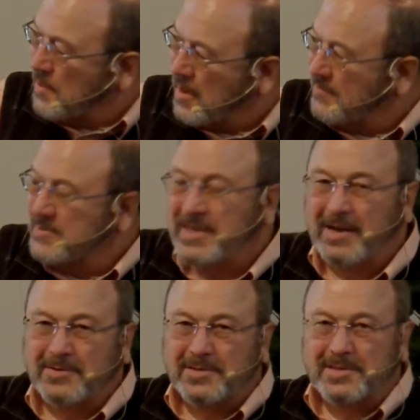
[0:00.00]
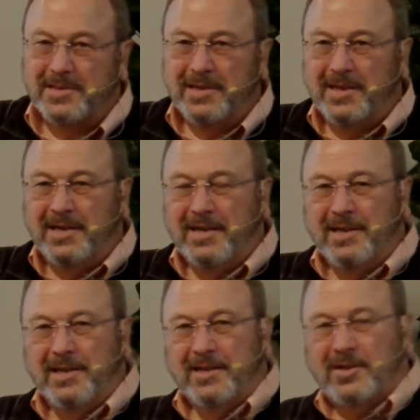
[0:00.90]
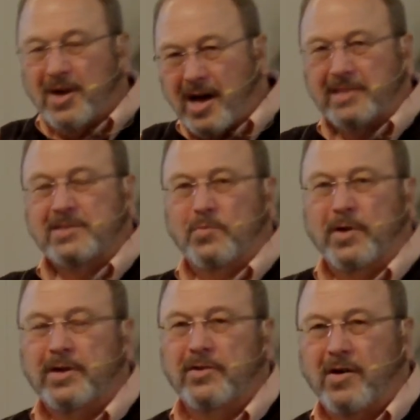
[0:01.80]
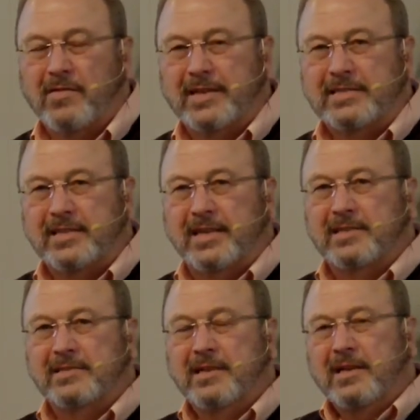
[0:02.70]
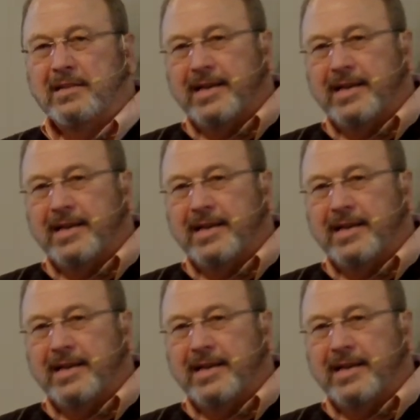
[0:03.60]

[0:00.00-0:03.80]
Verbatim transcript: Potiphar's house. God is at work in all these things.